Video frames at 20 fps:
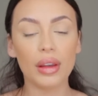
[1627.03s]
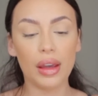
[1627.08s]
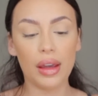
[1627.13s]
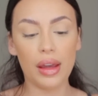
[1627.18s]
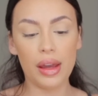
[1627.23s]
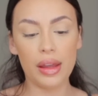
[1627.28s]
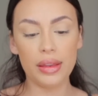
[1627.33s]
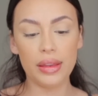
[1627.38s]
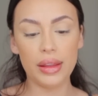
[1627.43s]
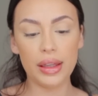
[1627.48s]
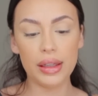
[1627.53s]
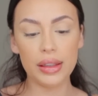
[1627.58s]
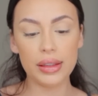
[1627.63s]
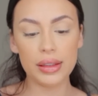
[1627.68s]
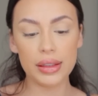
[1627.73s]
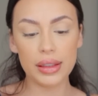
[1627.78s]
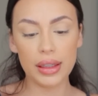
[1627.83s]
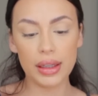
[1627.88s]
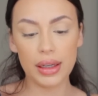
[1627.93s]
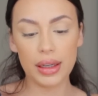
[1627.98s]
And
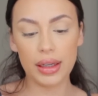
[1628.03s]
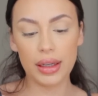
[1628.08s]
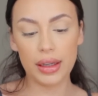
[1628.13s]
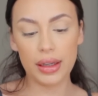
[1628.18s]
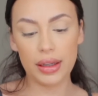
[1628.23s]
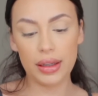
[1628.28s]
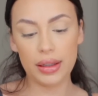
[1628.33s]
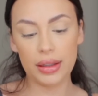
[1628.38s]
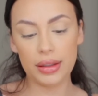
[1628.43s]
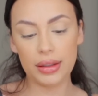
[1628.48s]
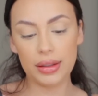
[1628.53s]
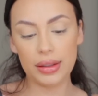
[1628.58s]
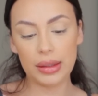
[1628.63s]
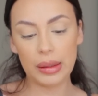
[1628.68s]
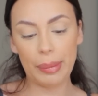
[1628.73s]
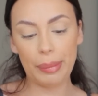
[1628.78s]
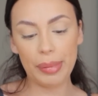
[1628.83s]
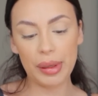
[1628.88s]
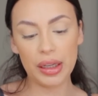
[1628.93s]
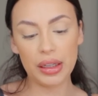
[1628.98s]
this is
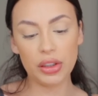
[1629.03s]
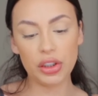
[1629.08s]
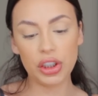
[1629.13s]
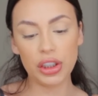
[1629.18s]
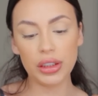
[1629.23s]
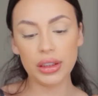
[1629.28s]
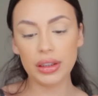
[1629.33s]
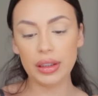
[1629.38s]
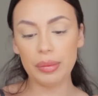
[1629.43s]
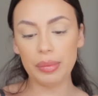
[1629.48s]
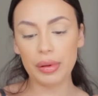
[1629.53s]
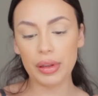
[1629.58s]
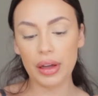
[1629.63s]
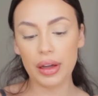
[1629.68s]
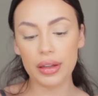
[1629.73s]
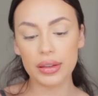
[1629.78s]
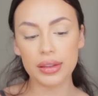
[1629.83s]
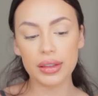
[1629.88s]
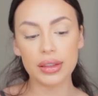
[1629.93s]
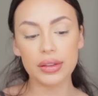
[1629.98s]
Peachy Lip
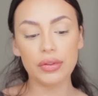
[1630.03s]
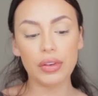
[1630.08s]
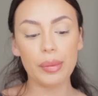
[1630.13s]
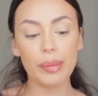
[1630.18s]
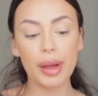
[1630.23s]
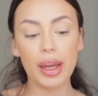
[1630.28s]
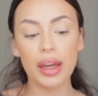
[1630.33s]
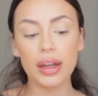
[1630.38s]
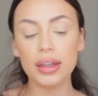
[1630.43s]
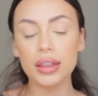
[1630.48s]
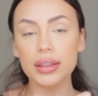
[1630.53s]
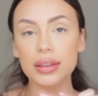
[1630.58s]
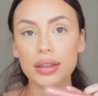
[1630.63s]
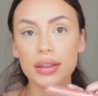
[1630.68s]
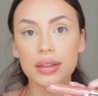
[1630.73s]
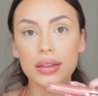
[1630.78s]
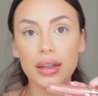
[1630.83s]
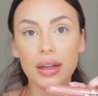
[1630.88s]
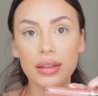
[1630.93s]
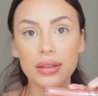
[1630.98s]
Gloss from
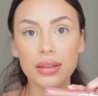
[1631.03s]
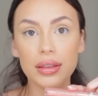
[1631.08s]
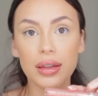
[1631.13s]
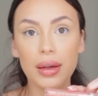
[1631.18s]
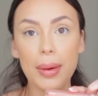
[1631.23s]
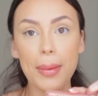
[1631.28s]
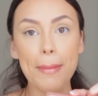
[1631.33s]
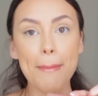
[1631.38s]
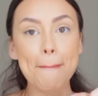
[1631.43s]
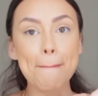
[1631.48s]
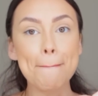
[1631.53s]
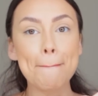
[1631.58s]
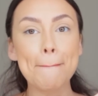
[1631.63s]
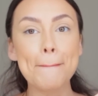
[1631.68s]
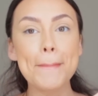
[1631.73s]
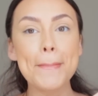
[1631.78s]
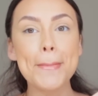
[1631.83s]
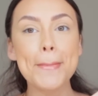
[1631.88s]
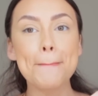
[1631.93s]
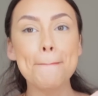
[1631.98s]
Anastasia.
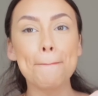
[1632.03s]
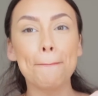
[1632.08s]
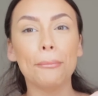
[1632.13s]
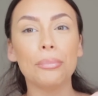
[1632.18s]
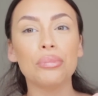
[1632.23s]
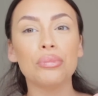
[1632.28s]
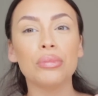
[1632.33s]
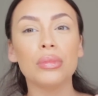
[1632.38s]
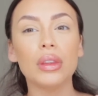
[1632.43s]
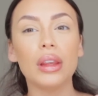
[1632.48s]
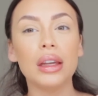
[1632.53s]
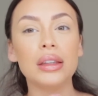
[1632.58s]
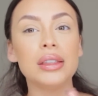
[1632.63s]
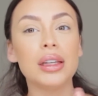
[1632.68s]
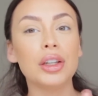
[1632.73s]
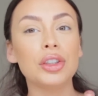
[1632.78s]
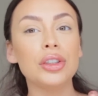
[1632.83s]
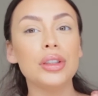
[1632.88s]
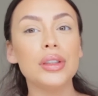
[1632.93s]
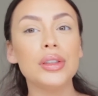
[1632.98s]
It's
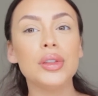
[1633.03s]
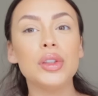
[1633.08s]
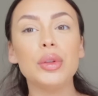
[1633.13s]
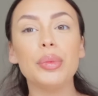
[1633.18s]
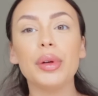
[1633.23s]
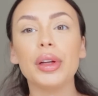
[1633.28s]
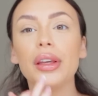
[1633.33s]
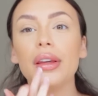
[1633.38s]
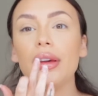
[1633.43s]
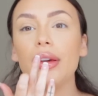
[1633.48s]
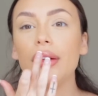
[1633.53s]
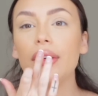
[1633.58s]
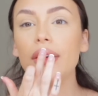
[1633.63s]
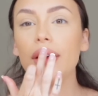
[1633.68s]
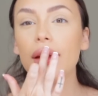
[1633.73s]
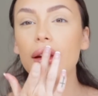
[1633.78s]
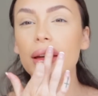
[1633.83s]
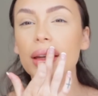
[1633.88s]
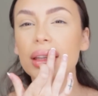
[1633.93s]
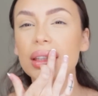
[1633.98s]
actually super cute
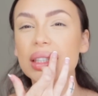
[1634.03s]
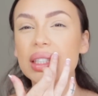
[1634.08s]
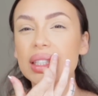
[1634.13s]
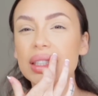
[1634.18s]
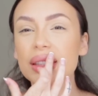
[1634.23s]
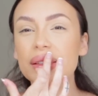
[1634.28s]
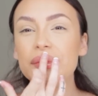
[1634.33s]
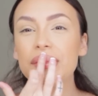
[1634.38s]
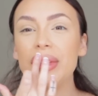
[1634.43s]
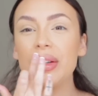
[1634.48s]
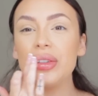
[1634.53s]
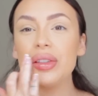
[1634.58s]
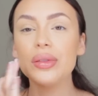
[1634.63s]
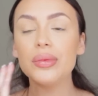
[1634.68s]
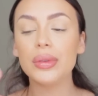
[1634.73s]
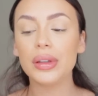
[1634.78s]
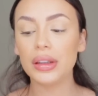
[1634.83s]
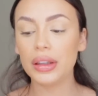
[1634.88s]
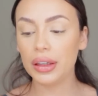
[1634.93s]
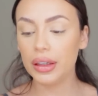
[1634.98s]
and it smells
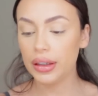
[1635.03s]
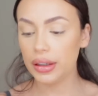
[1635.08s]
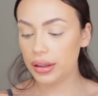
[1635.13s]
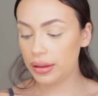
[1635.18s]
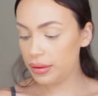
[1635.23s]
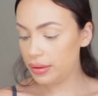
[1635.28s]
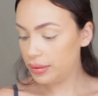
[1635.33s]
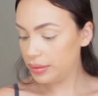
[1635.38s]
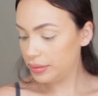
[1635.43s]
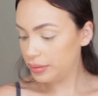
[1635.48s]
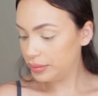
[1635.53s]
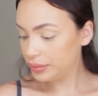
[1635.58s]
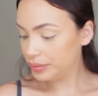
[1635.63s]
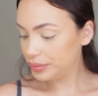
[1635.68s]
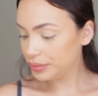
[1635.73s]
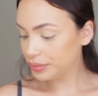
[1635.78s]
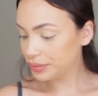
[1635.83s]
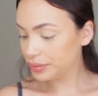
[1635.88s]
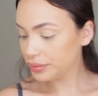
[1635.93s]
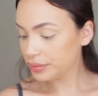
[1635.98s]
really good.
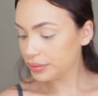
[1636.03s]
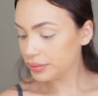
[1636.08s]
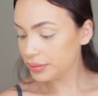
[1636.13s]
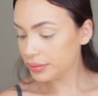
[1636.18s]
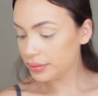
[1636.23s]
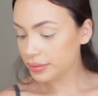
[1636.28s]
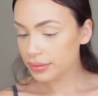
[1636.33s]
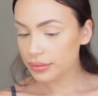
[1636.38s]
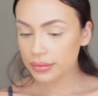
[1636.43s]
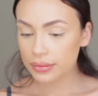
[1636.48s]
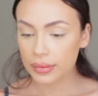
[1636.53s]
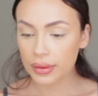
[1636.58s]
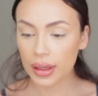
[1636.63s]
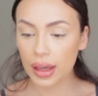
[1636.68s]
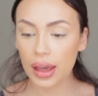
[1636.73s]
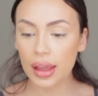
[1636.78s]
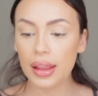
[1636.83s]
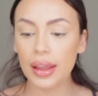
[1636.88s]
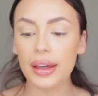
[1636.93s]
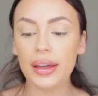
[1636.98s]

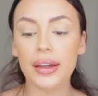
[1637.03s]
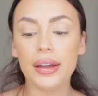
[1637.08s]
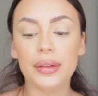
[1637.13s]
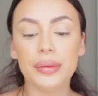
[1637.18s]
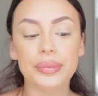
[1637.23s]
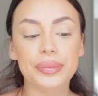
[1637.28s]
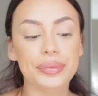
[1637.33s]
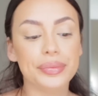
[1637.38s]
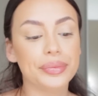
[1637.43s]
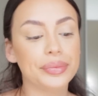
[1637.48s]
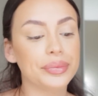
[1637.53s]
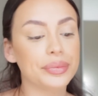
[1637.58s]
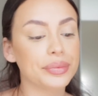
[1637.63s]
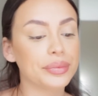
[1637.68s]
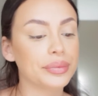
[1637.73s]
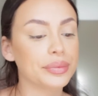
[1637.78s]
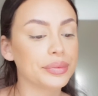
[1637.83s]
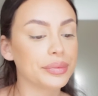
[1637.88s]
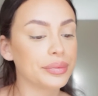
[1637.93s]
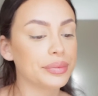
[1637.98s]
I like it.
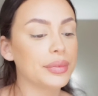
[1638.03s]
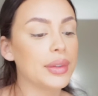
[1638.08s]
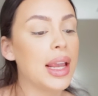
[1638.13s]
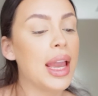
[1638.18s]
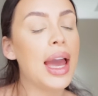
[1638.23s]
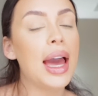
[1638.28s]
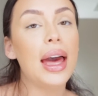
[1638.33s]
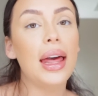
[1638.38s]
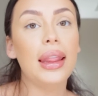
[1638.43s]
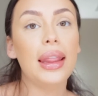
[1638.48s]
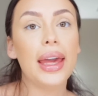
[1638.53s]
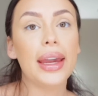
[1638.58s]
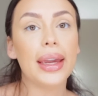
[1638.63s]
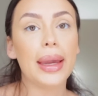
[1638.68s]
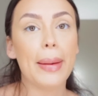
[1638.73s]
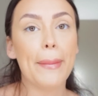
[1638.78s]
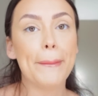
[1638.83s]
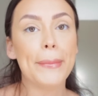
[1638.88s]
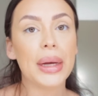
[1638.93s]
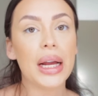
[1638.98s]
I like
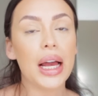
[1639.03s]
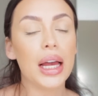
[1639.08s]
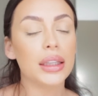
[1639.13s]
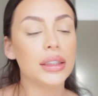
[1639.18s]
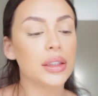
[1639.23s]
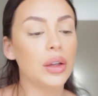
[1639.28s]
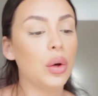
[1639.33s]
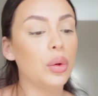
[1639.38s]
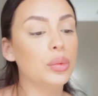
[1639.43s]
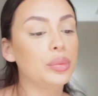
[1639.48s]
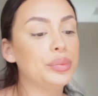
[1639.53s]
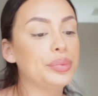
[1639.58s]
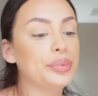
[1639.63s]
it. Picasso.